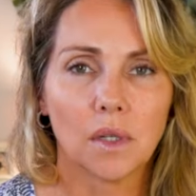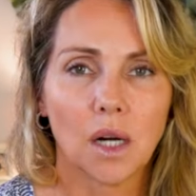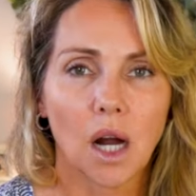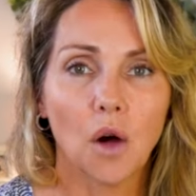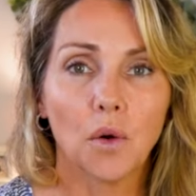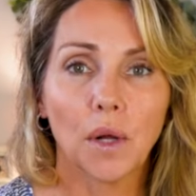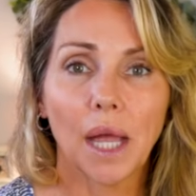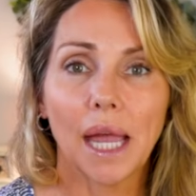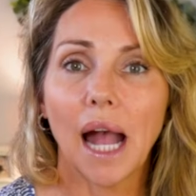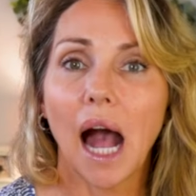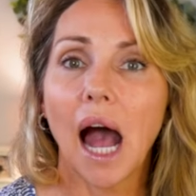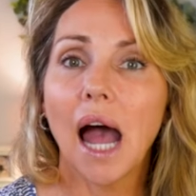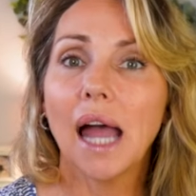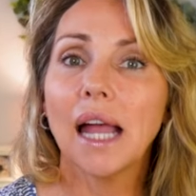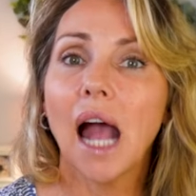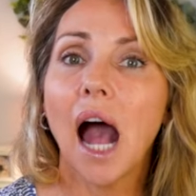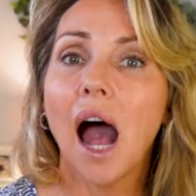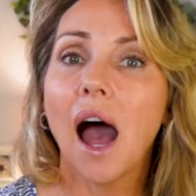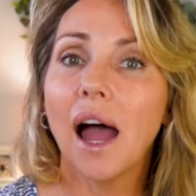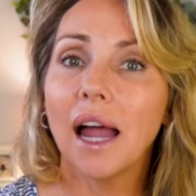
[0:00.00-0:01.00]
Okay, I
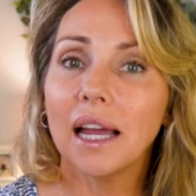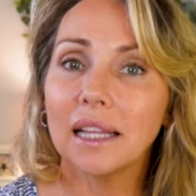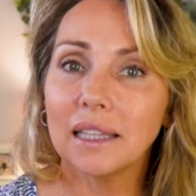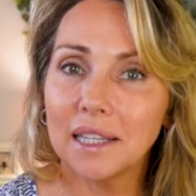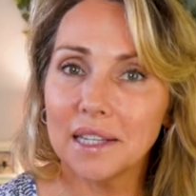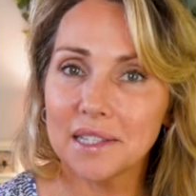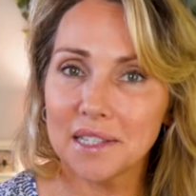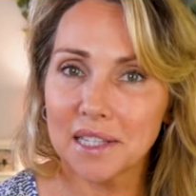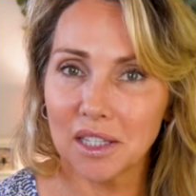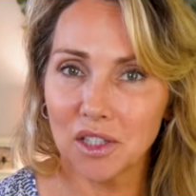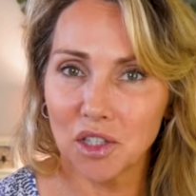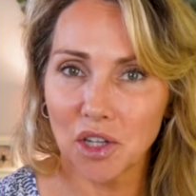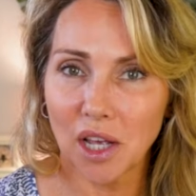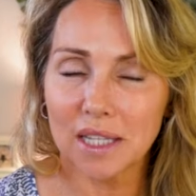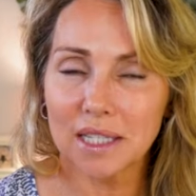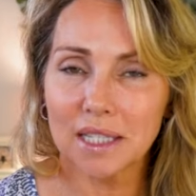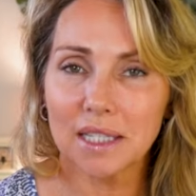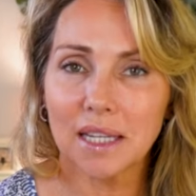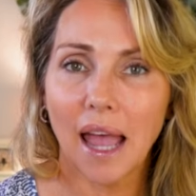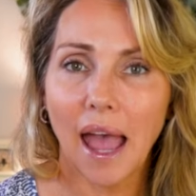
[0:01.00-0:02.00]
highly
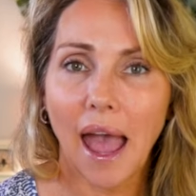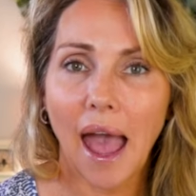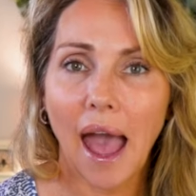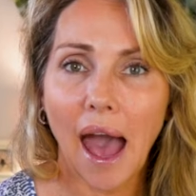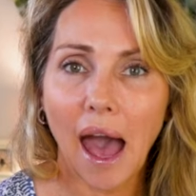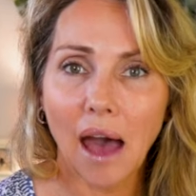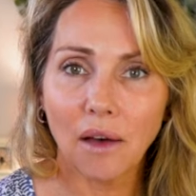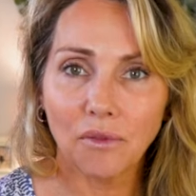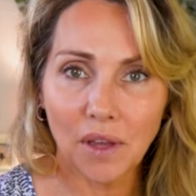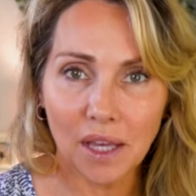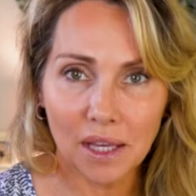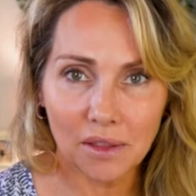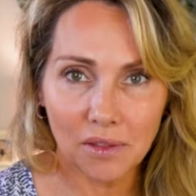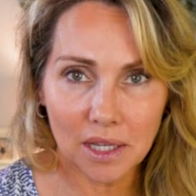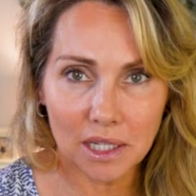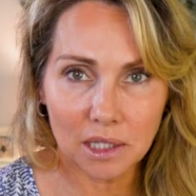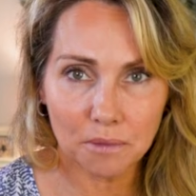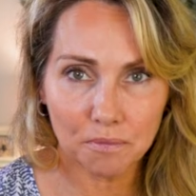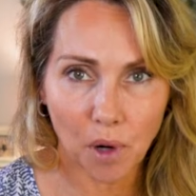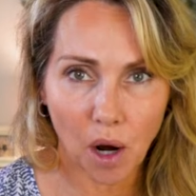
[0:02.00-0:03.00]
suggest having
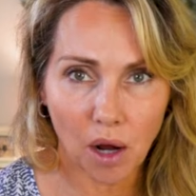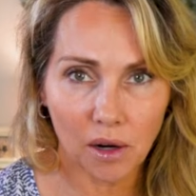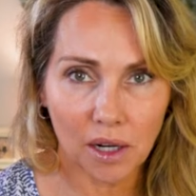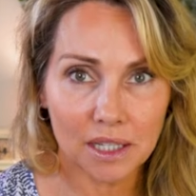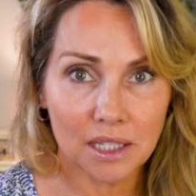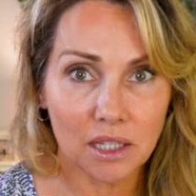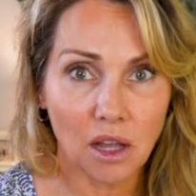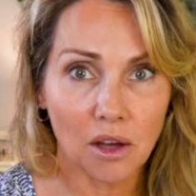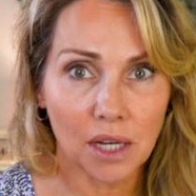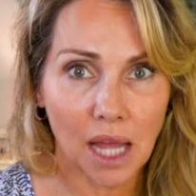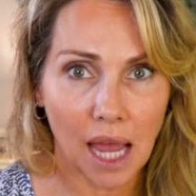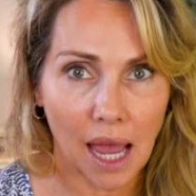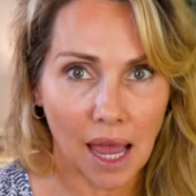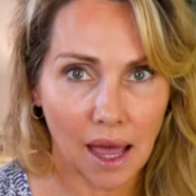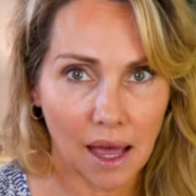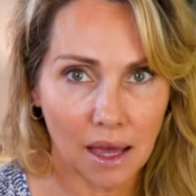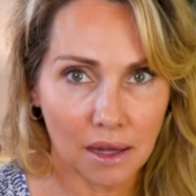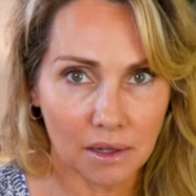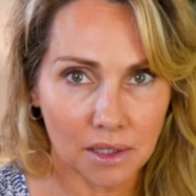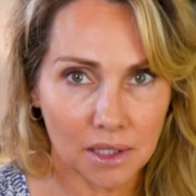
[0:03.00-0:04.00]
these products on
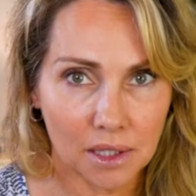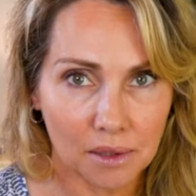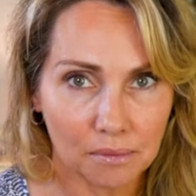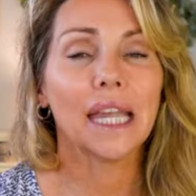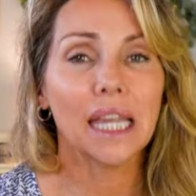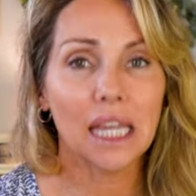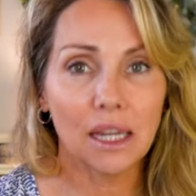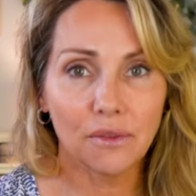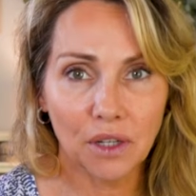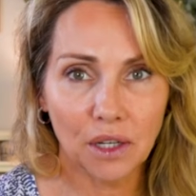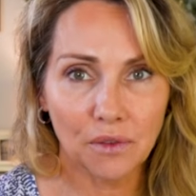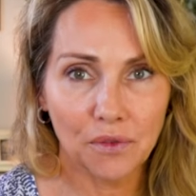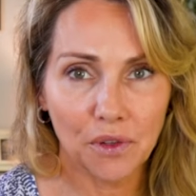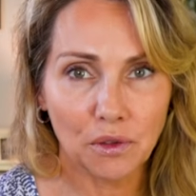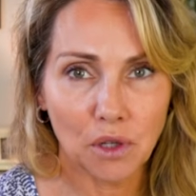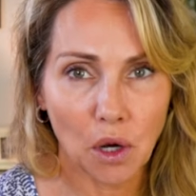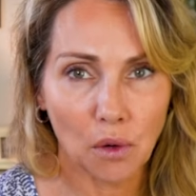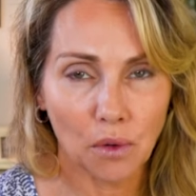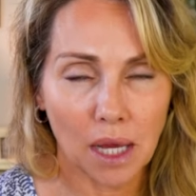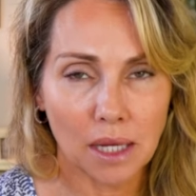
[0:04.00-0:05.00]
hand, even if you
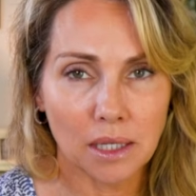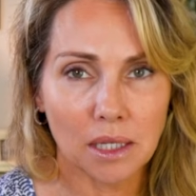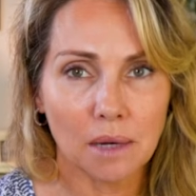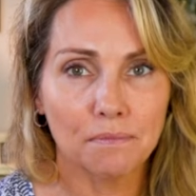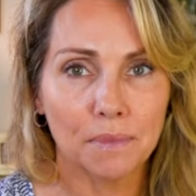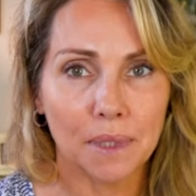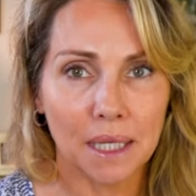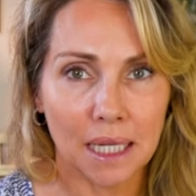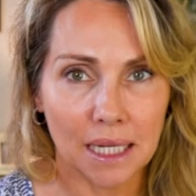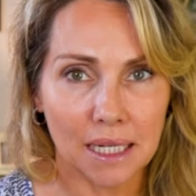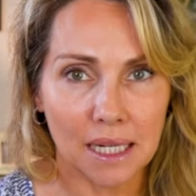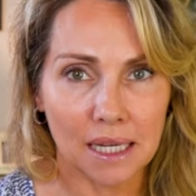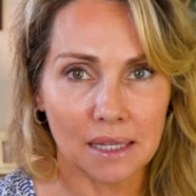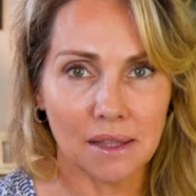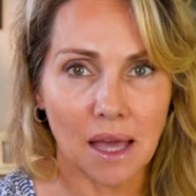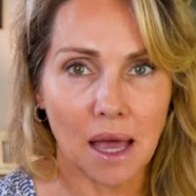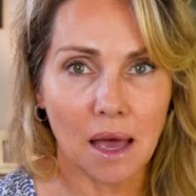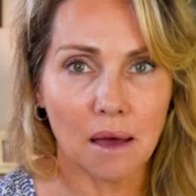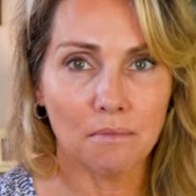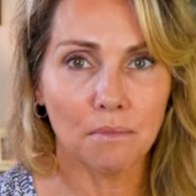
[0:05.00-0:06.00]
don't end up needing
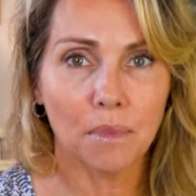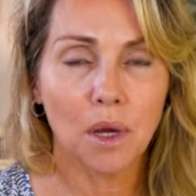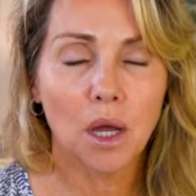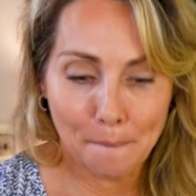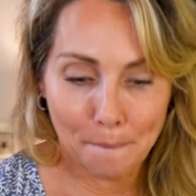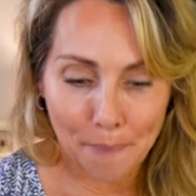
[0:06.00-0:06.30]
them.